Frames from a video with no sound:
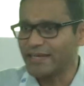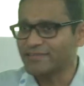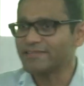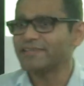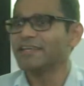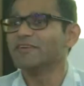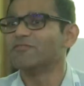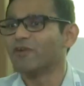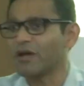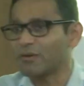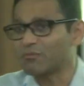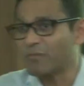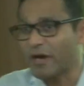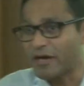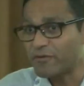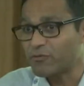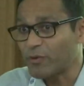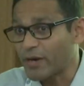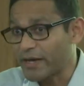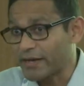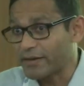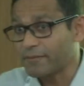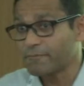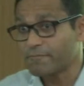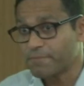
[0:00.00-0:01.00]
I see one by
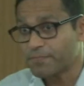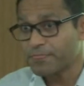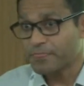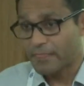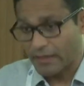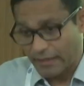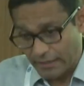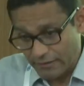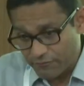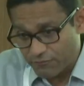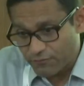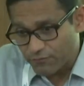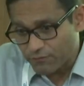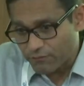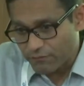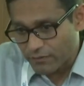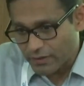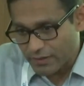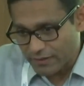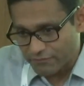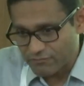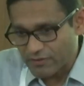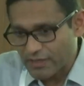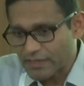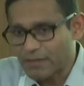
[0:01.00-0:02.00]
one,
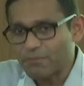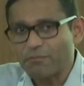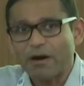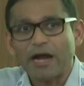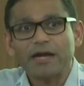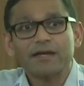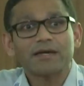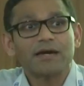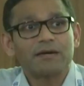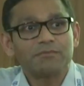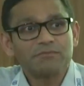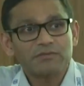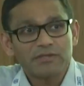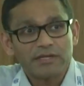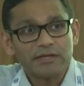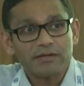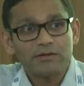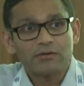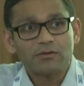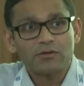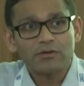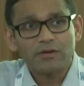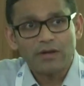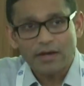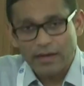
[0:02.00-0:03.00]
if the demand comes
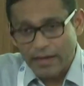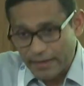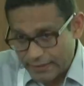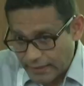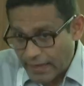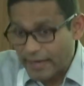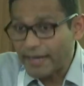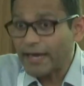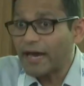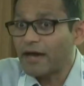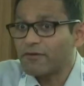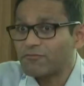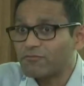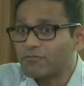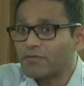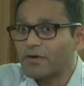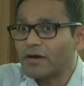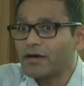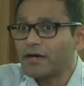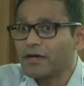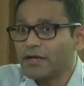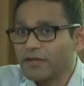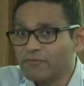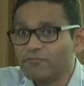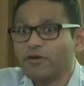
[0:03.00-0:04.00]
in and I have
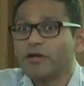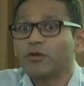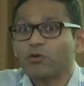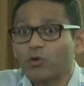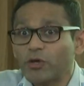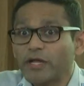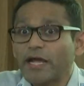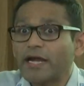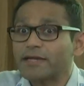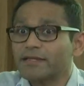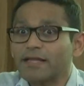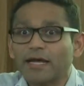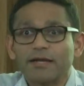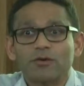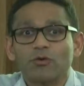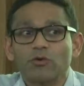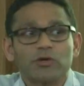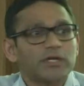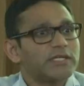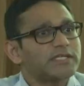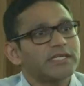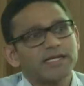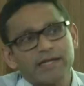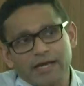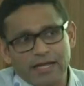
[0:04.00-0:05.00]
inventory at that
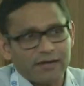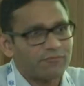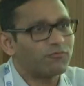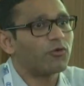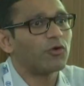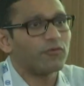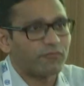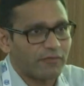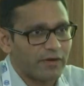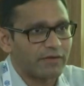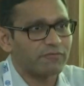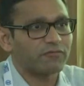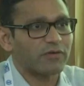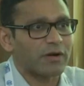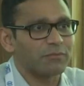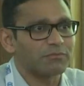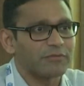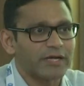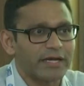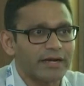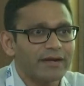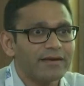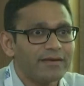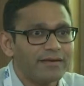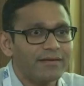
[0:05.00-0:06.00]
location, I'll fulfill from
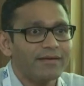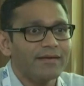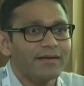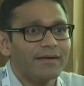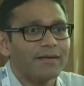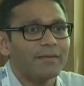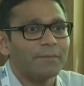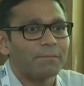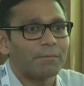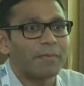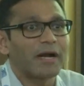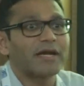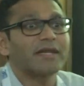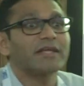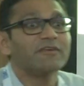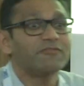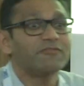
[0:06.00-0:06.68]
there. But